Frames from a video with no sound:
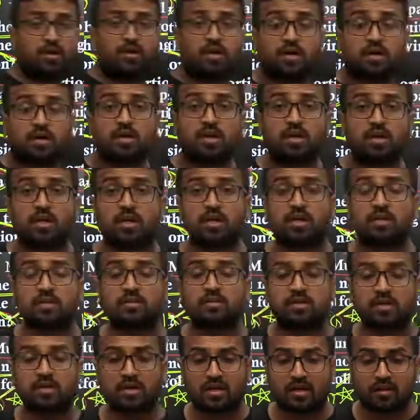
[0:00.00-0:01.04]
Earlier
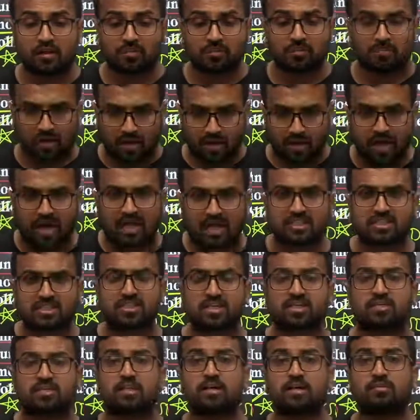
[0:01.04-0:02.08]
the number, last
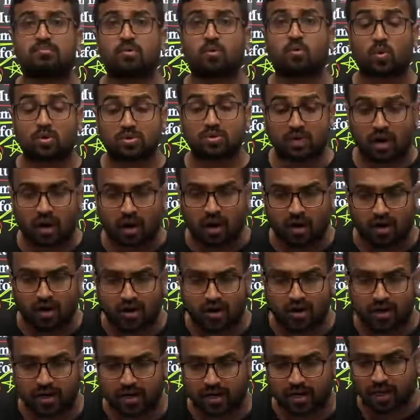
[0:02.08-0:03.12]
year the number was
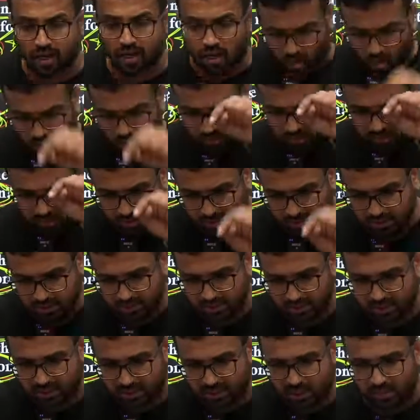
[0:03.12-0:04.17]
100.
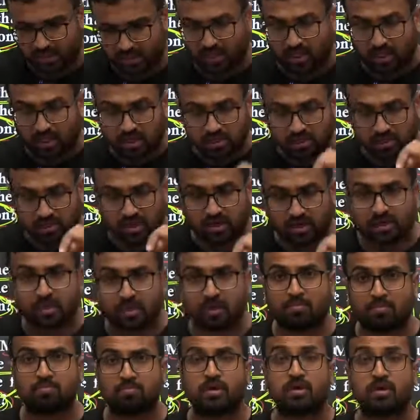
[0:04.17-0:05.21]
This year the
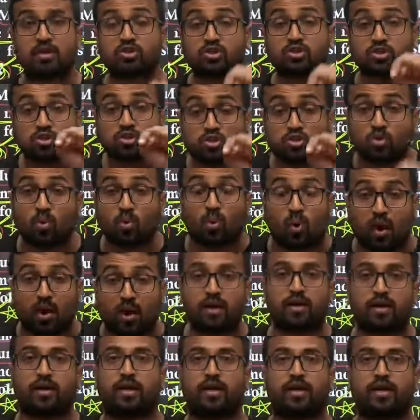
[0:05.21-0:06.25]
number is
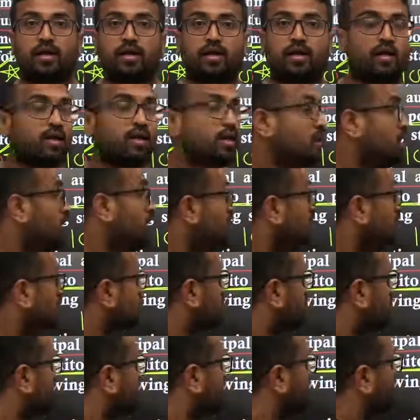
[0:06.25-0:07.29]
200. So